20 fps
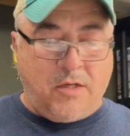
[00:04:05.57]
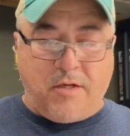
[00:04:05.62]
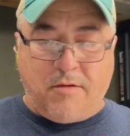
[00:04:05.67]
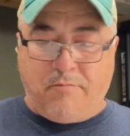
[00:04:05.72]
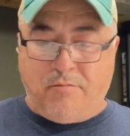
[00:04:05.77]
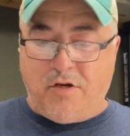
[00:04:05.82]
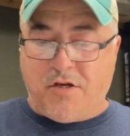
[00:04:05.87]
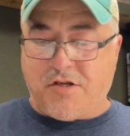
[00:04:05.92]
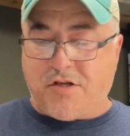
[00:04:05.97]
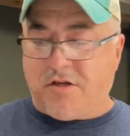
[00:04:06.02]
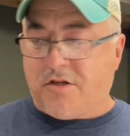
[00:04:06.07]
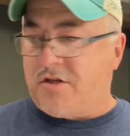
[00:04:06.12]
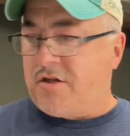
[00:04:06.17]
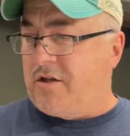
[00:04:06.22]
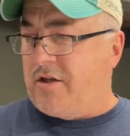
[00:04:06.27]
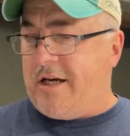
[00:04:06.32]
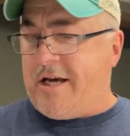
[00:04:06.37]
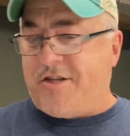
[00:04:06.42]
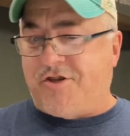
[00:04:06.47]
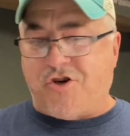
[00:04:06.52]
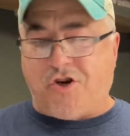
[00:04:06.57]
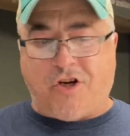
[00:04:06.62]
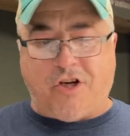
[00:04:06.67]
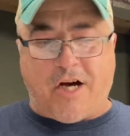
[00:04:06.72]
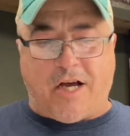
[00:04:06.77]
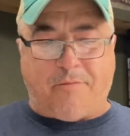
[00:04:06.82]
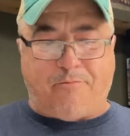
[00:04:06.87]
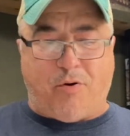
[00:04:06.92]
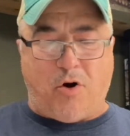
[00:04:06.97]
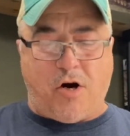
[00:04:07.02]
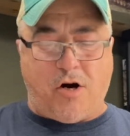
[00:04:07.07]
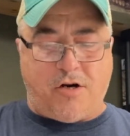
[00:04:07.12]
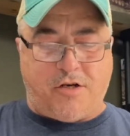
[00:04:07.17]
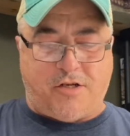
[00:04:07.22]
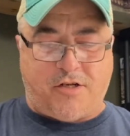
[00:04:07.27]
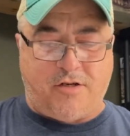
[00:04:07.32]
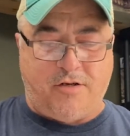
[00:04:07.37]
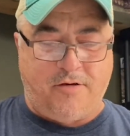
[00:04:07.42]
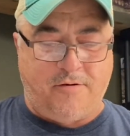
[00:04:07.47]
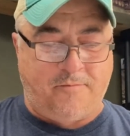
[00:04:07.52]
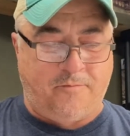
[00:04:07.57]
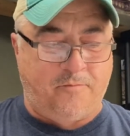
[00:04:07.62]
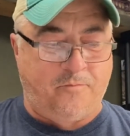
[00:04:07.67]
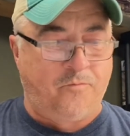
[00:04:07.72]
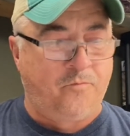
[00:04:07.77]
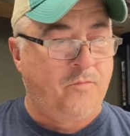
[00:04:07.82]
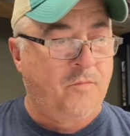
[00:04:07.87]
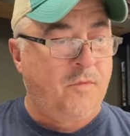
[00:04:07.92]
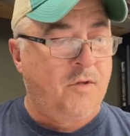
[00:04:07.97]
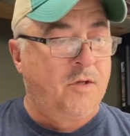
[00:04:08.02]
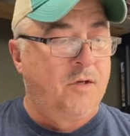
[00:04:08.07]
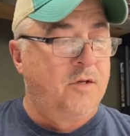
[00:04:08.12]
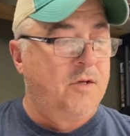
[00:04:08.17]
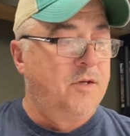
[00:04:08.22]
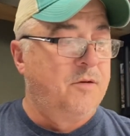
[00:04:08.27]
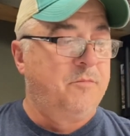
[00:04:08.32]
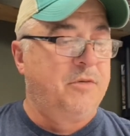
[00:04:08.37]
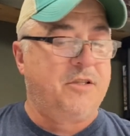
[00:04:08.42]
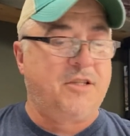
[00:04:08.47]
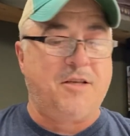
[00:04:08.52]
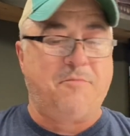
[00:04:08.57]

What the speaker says: business. Laser cut parts. But